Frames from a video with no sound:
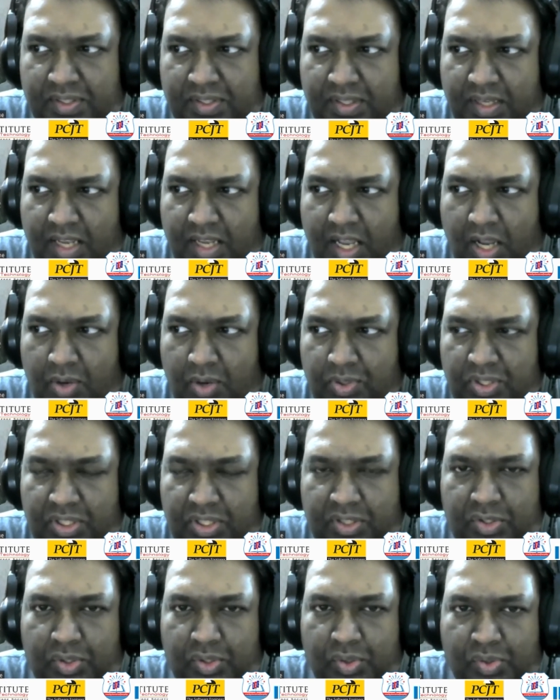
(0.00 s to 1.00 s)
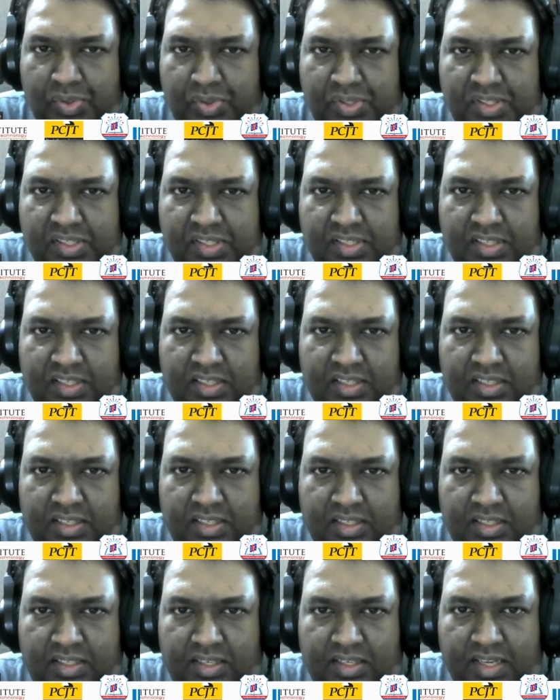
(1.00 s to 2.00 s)
how did those uh,
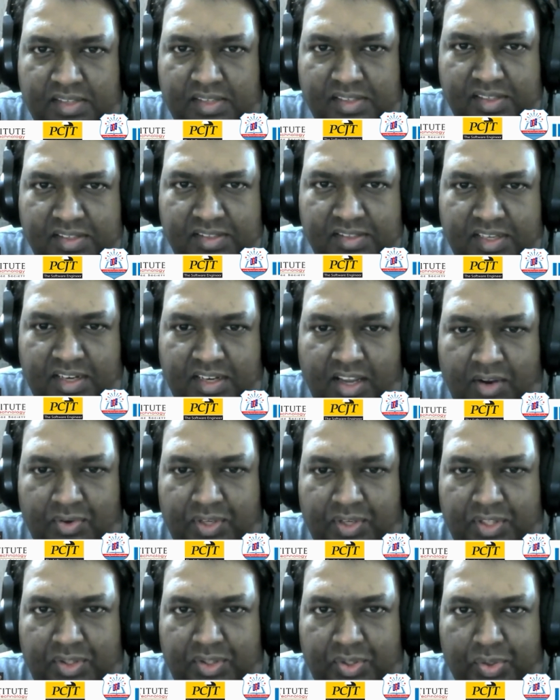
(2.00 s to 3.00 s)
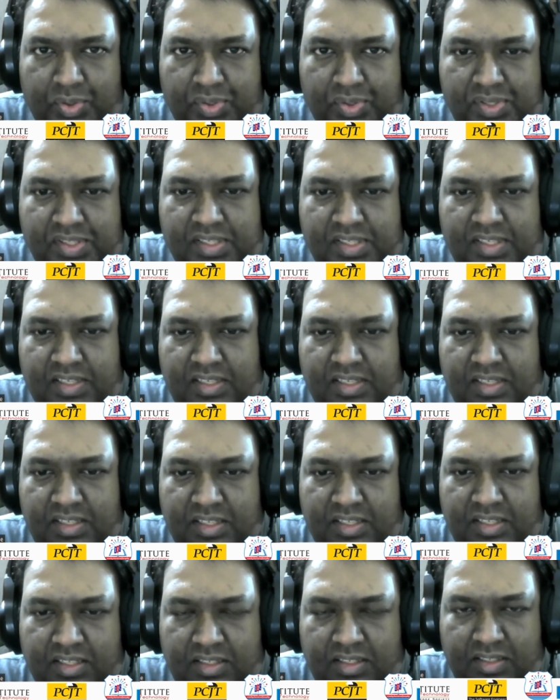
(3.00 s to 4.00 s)
lessons and how did those uh,